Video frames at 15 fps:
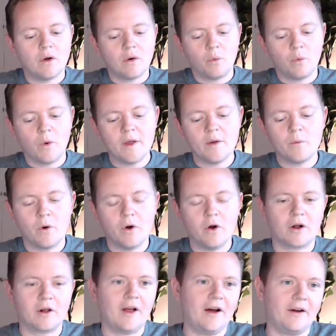We were
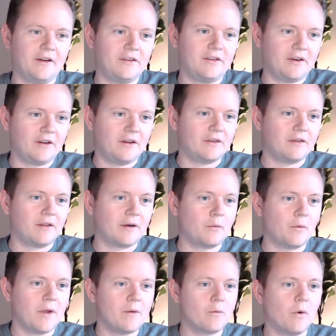cloud engineers. Like,
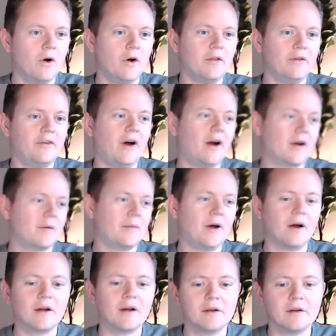we were the target
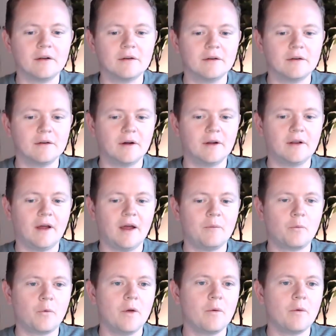market, right?
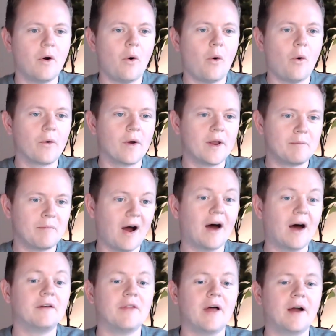And we were already
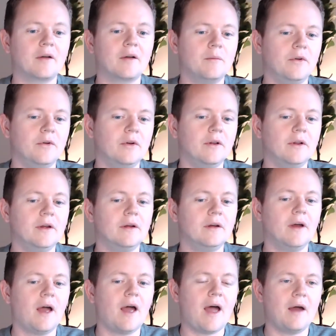part of that community.
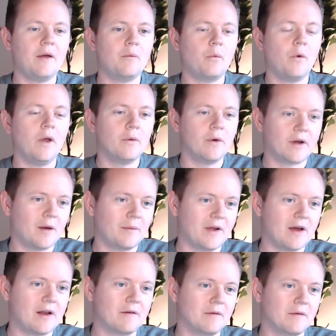And we were coming
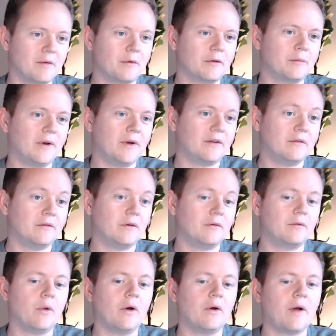at it from the perspective of,
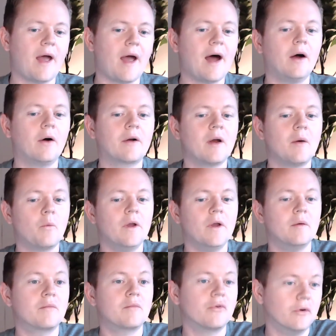how can we
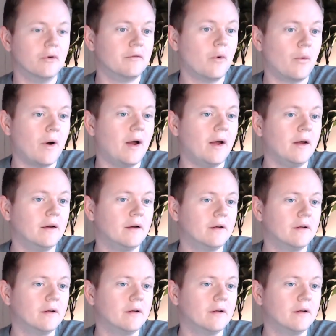improve the way